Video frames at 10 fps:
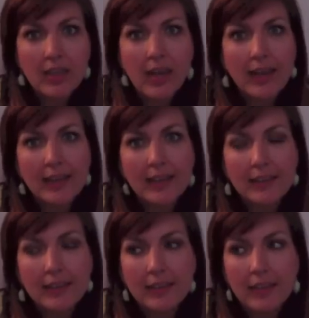And
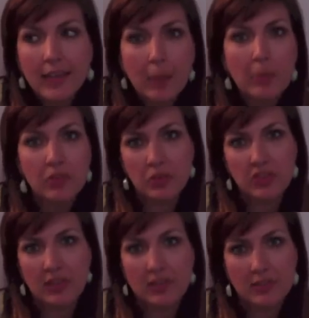it happens to
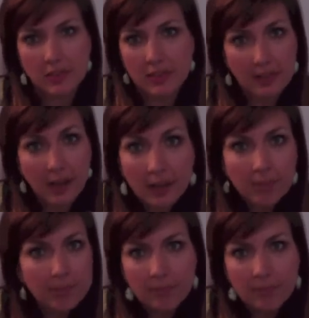assassins all the time.